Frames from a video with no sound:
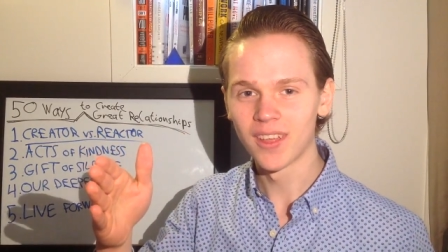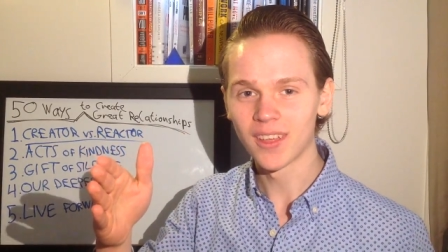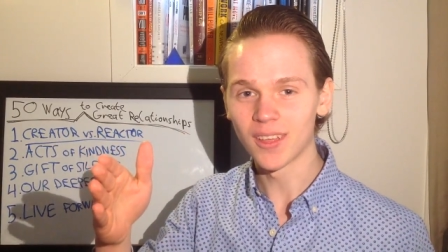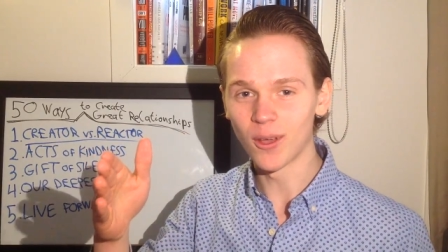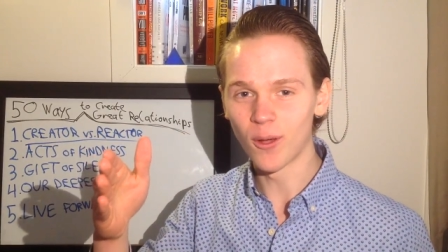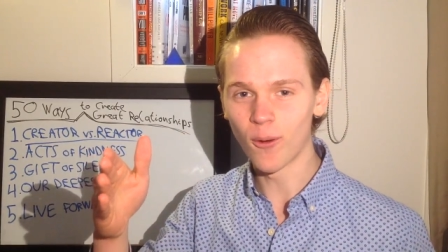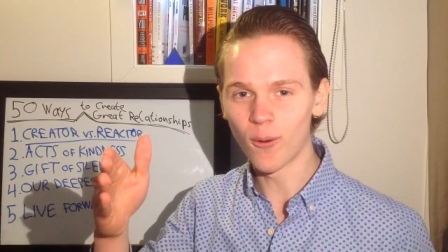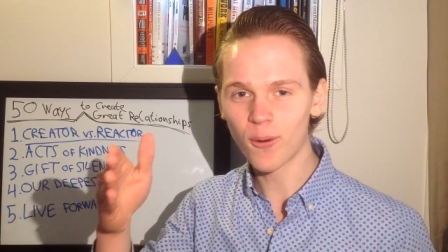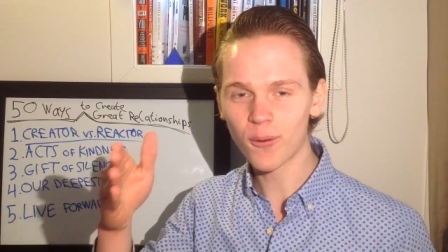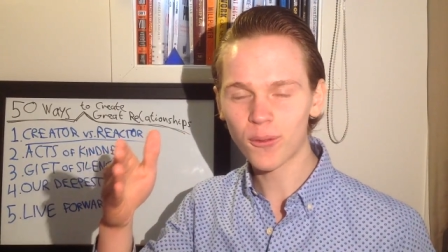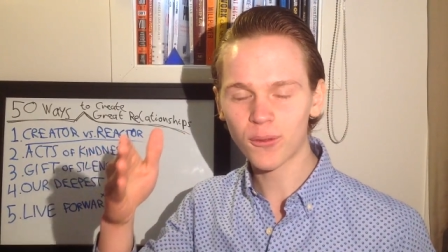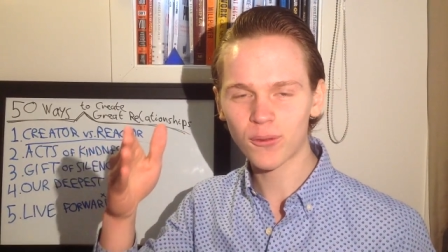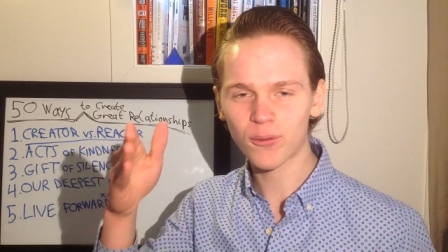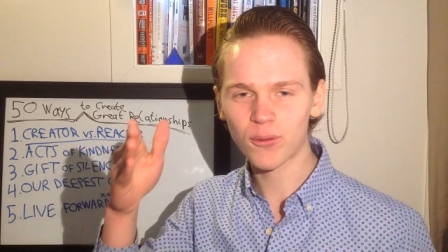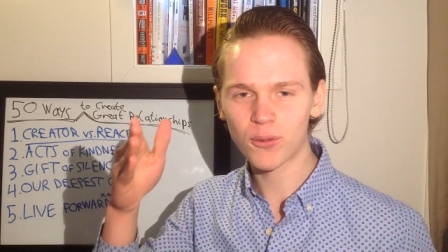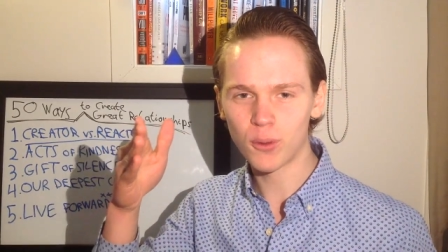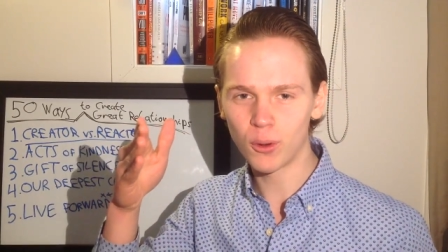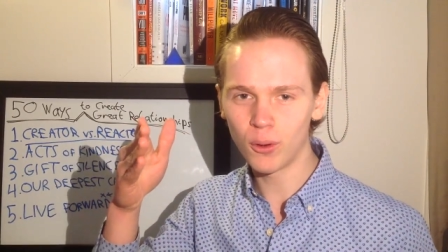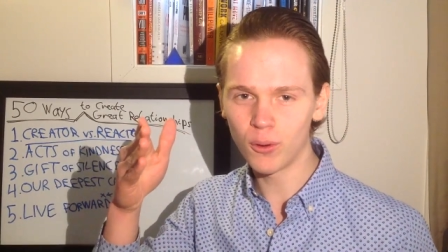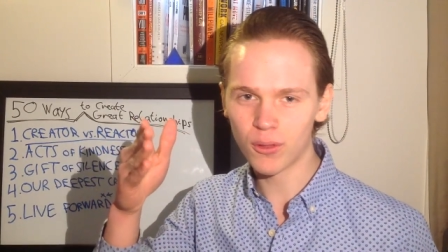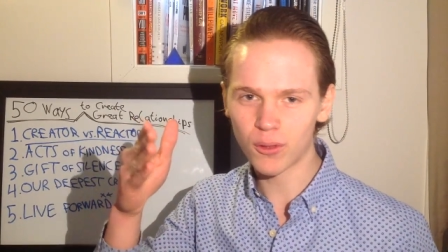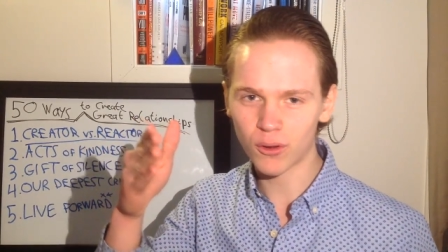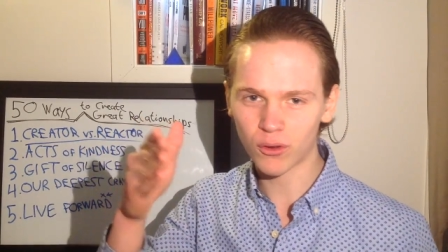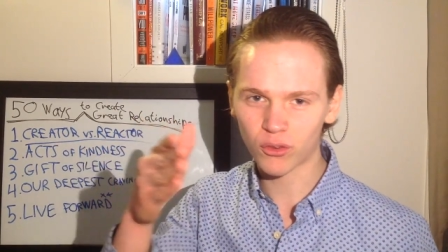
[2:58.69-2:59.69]
Goes
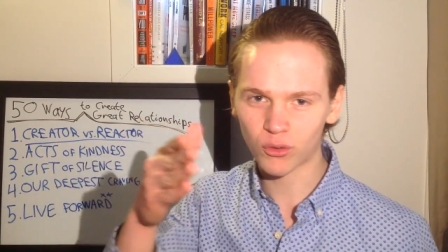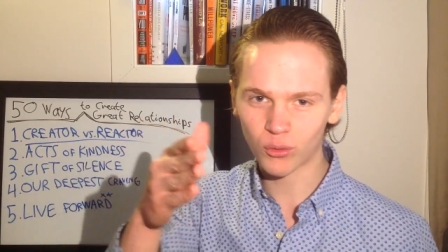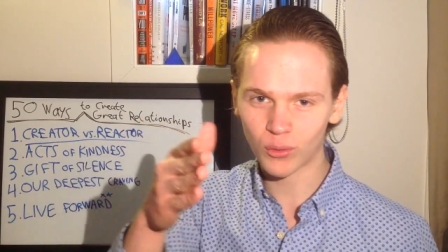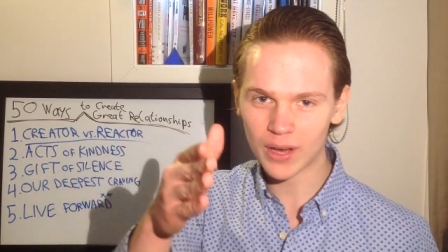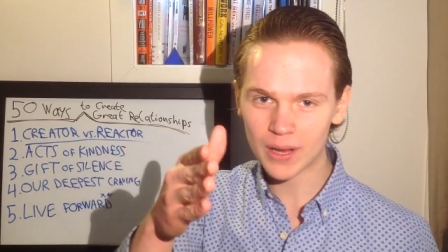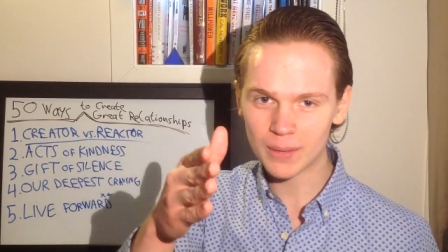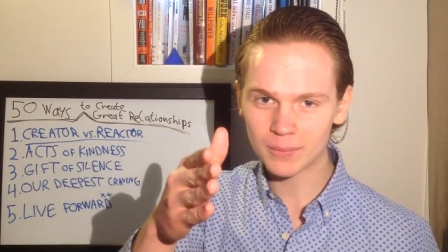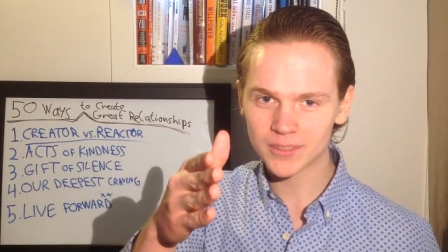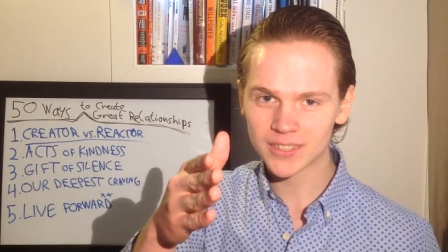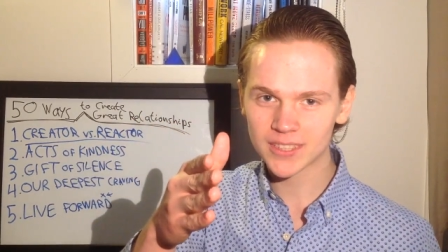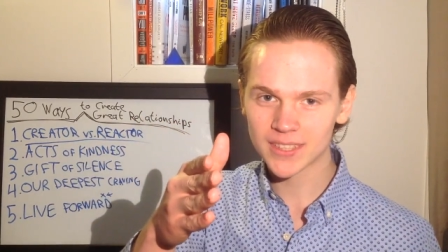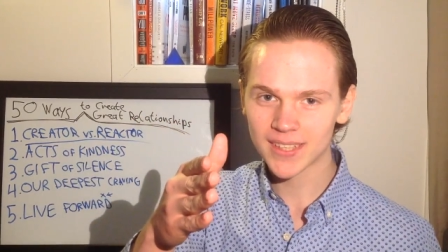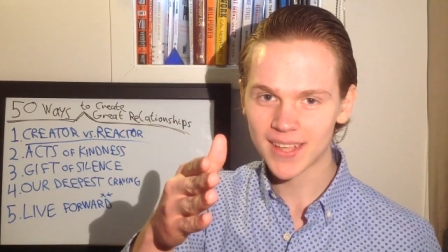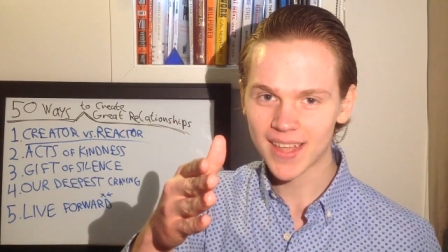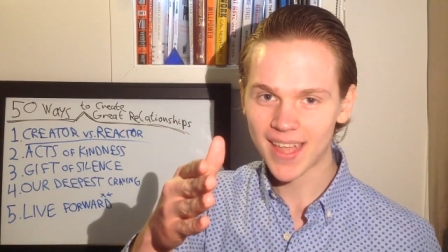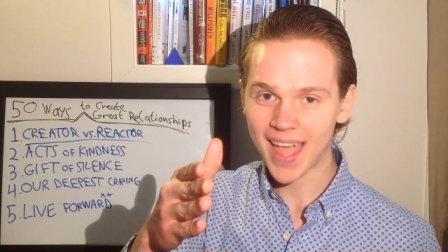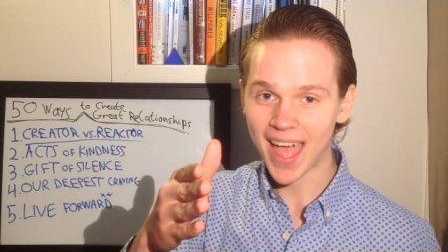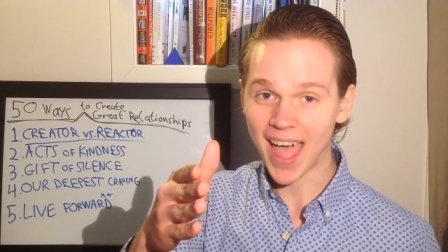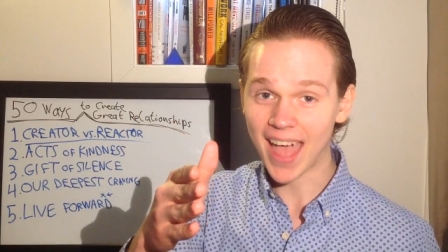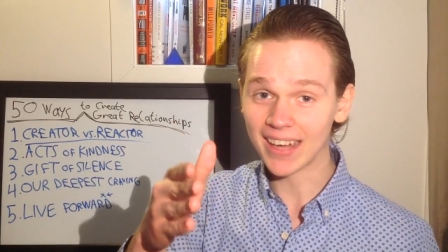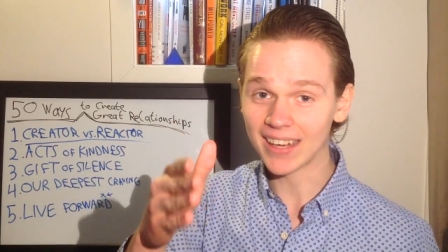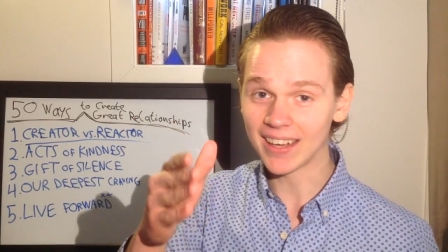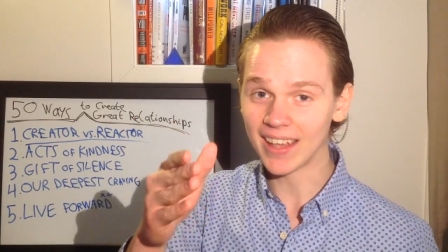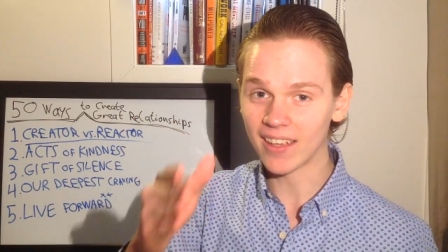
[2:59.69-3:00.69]
through the streams
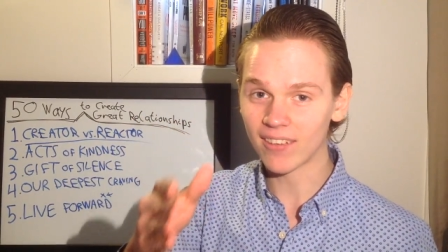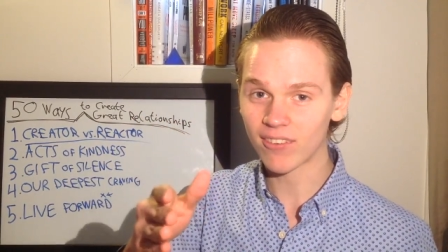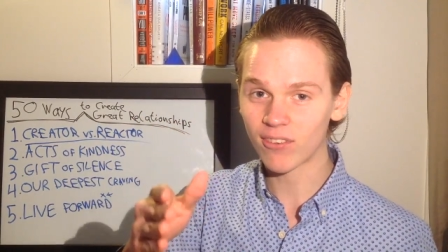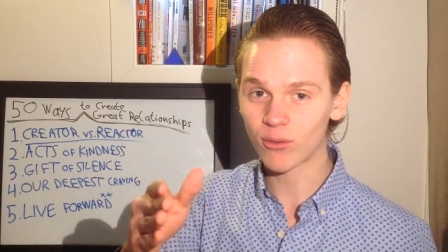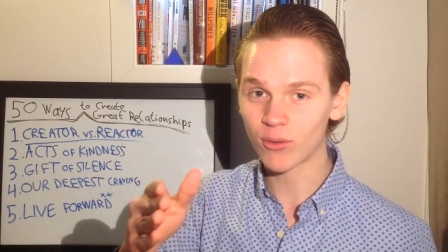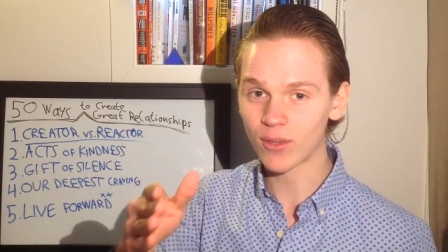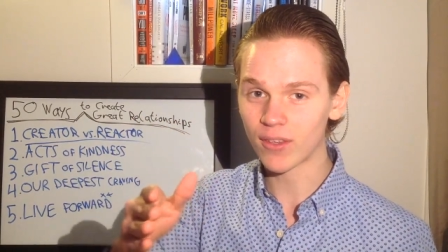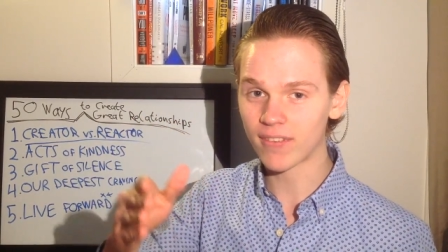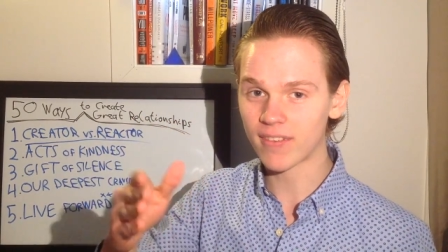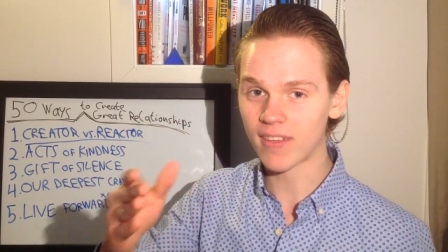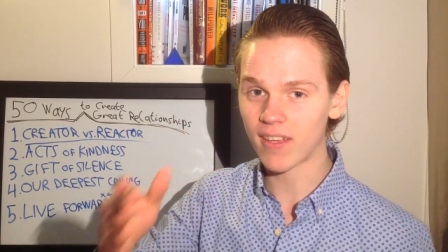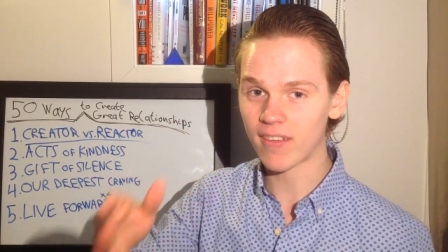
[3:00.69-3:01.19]
and gets to his